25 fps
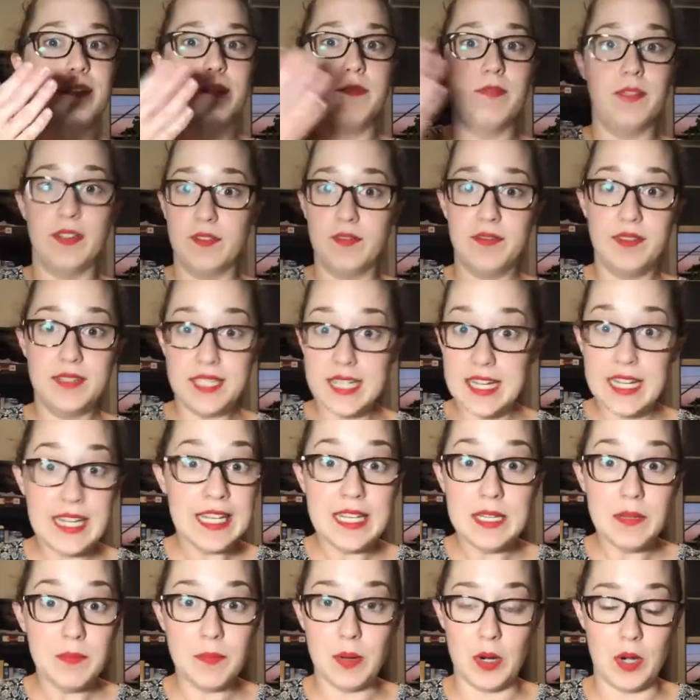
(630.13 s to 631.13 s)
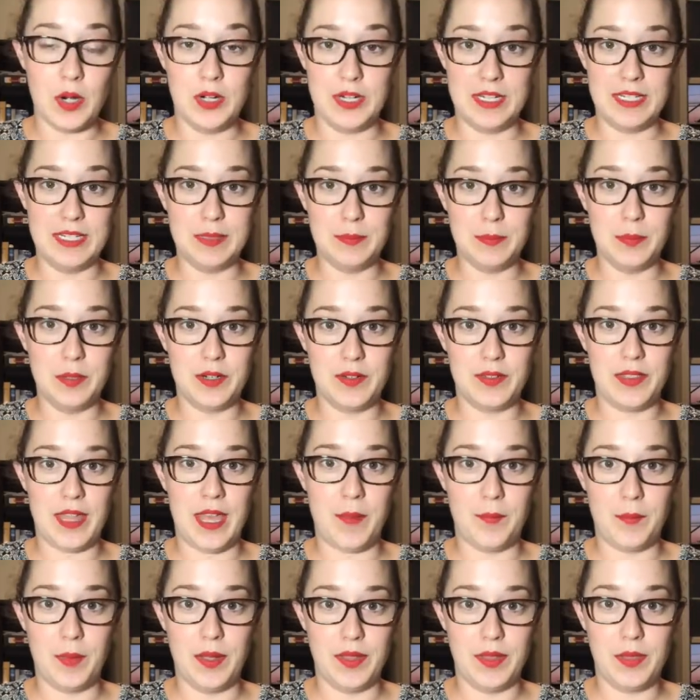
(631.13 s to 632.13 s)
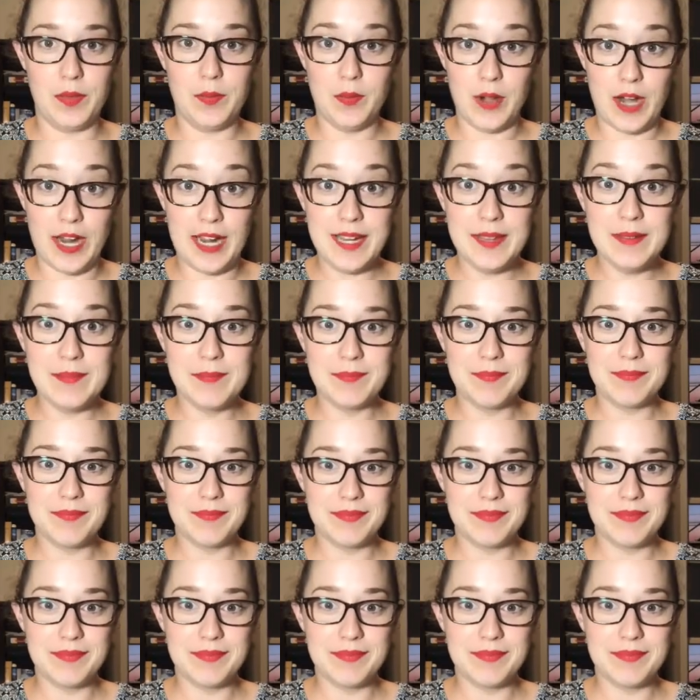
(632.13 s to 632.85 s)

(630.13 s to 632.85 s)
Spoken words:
15 parties booked that month, right?